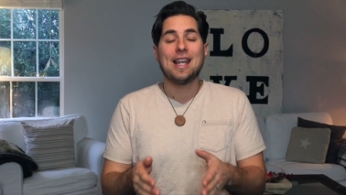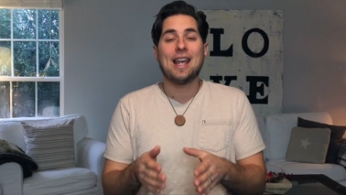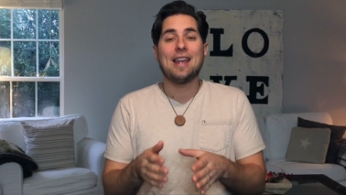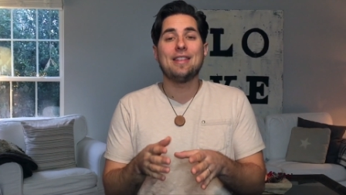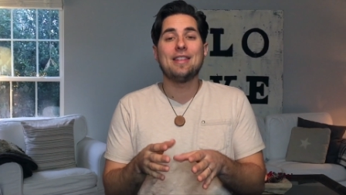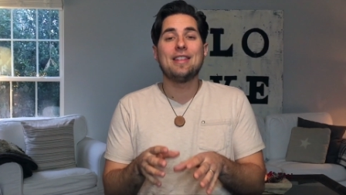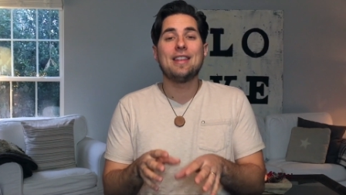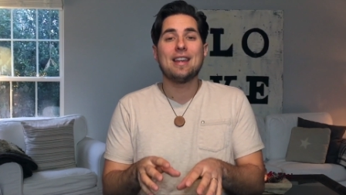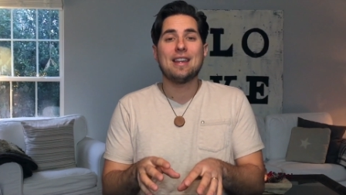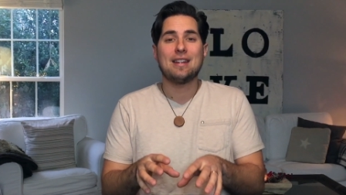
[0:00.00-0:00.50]

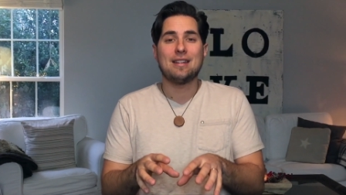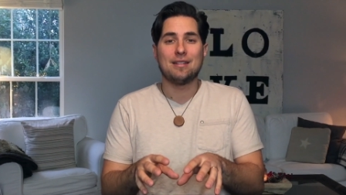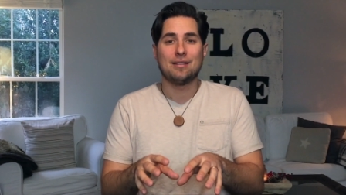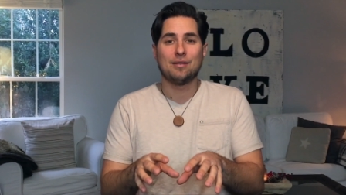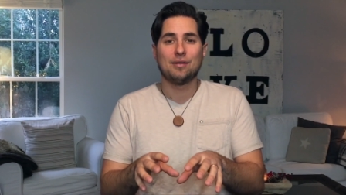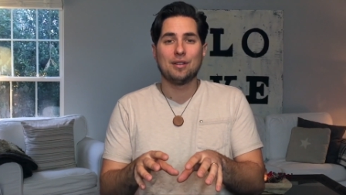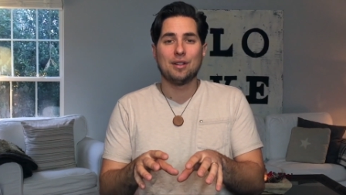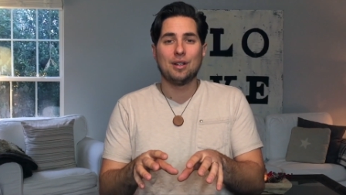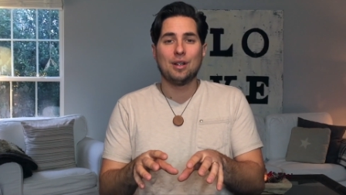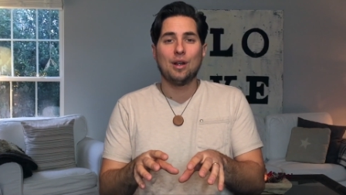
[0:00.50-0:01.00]
And
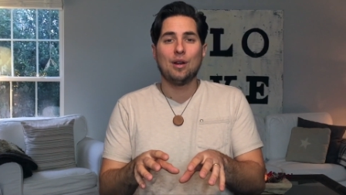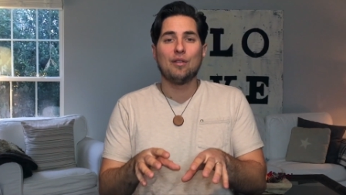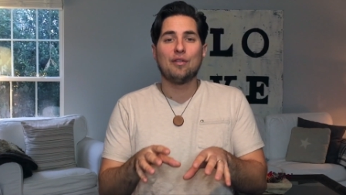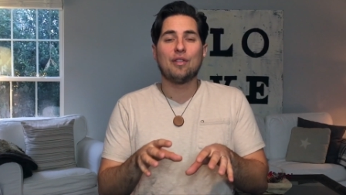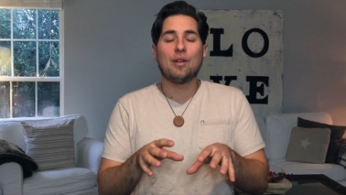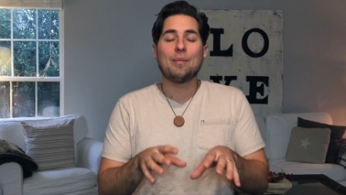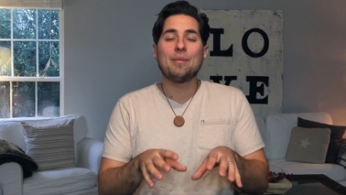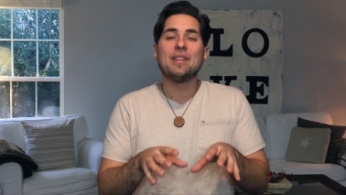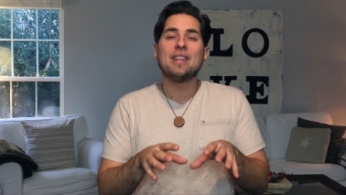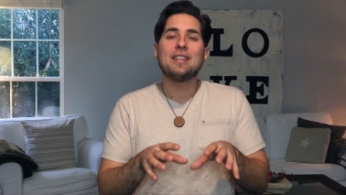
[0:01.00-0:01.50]
then
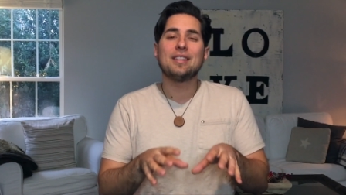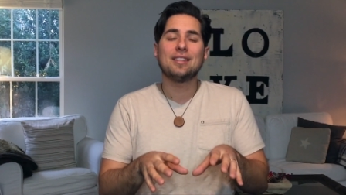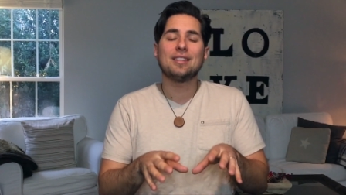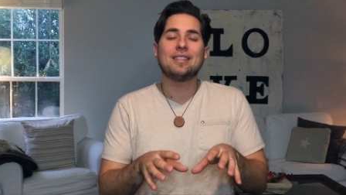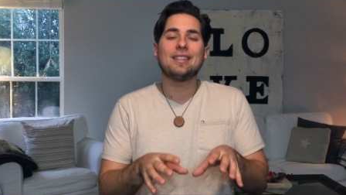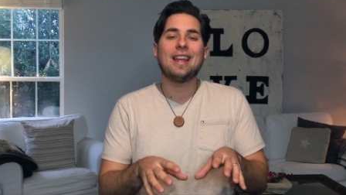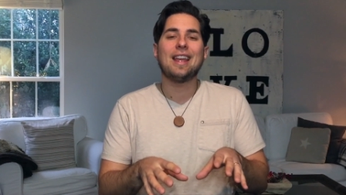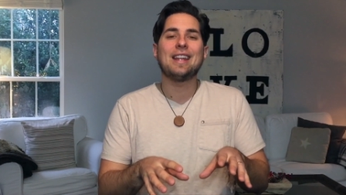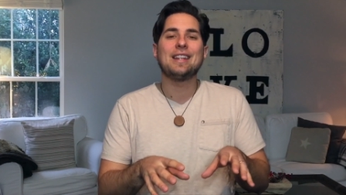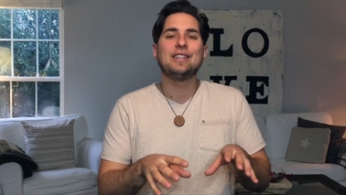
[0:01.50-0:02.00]
from this
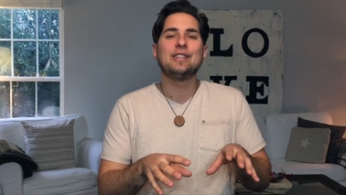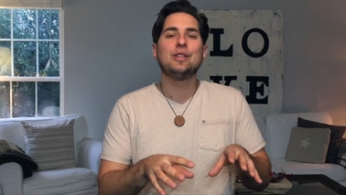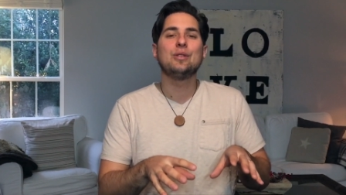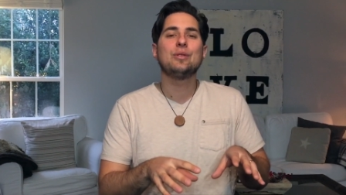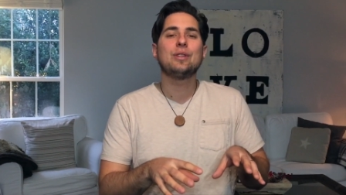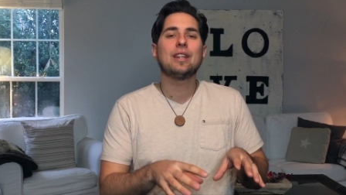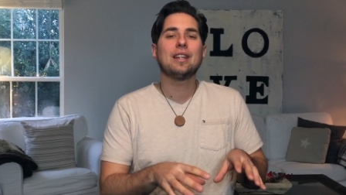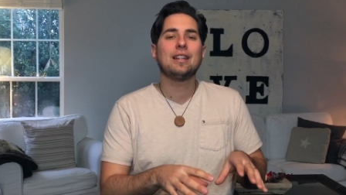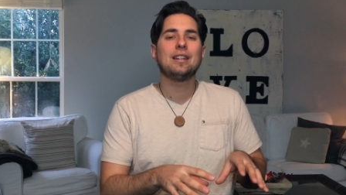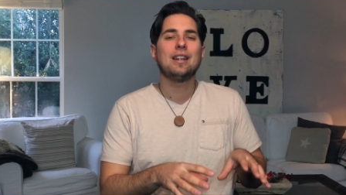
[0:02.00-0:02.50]
state,
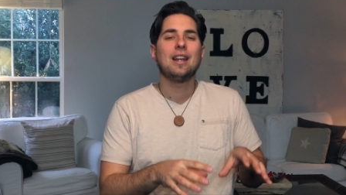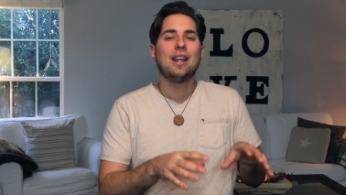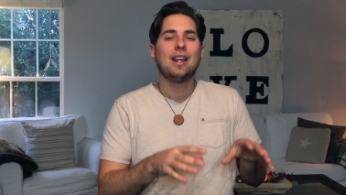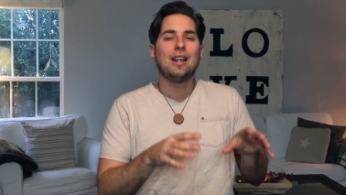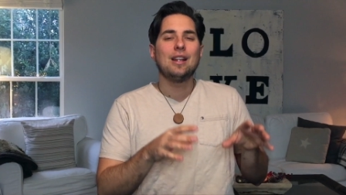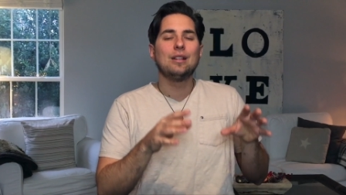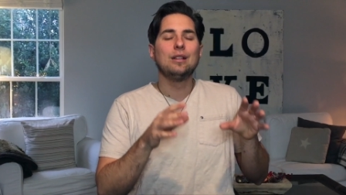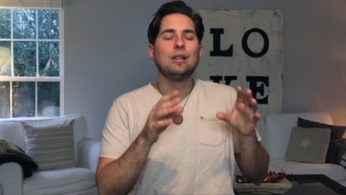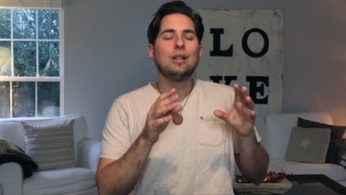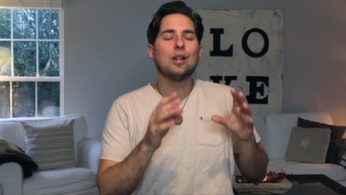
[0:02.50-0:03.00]
you can
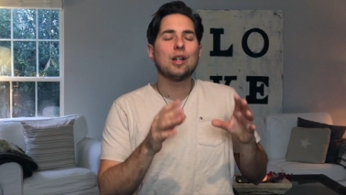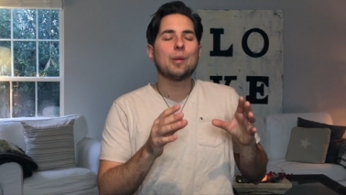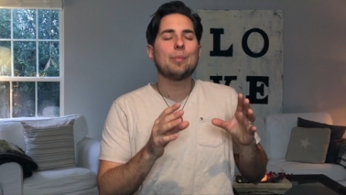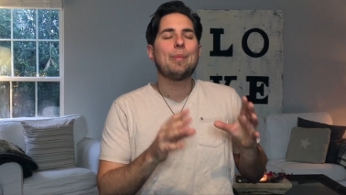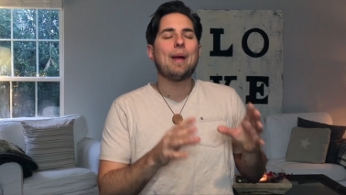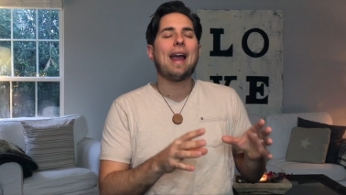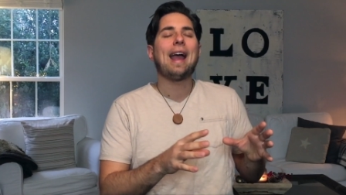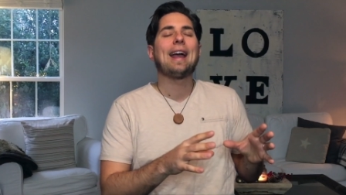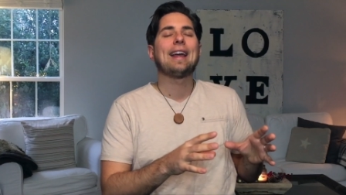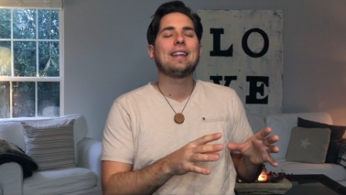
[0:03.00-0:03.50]

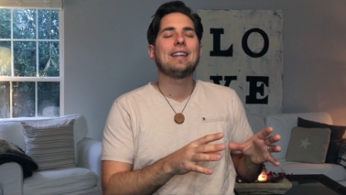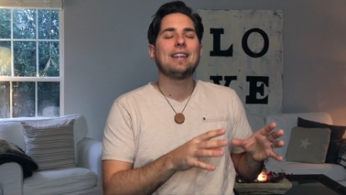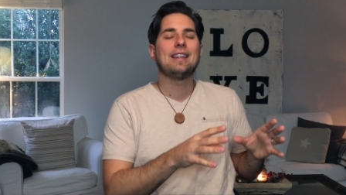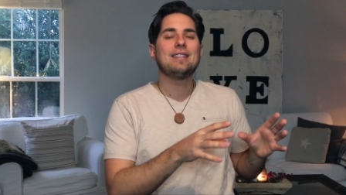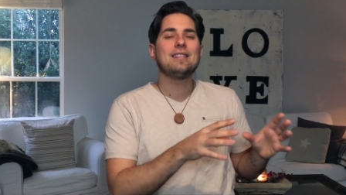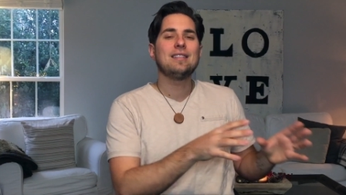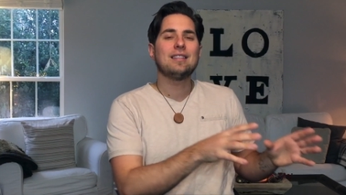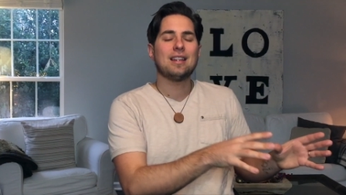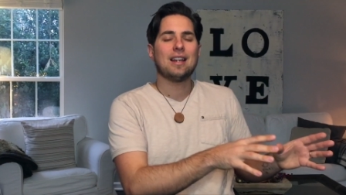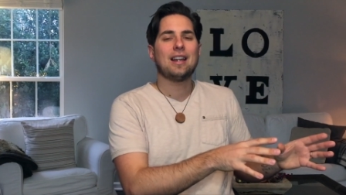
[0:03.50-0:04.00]
look back
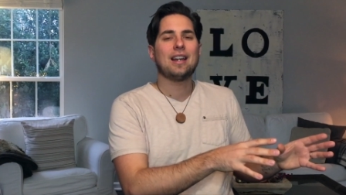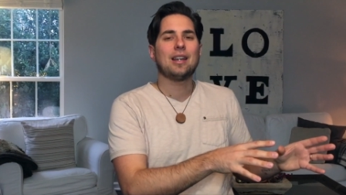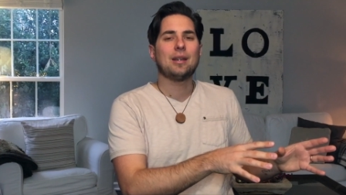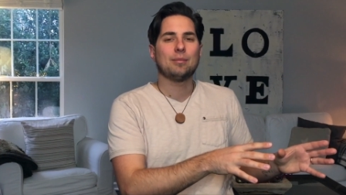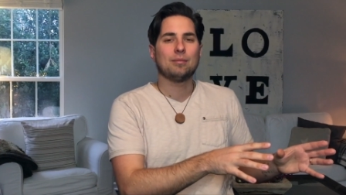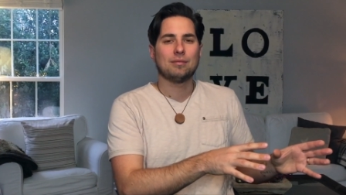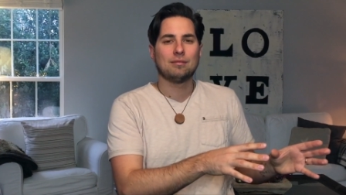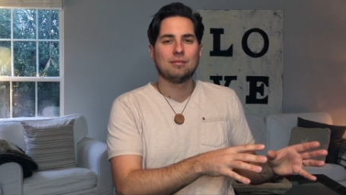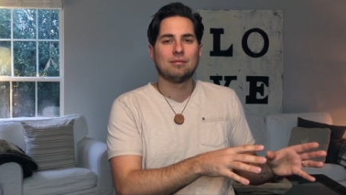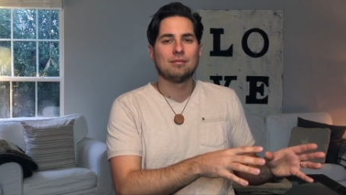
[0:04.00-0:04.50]
in
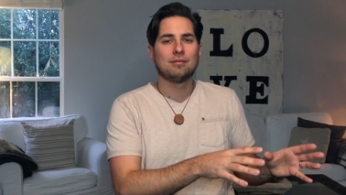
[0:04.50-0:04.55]
time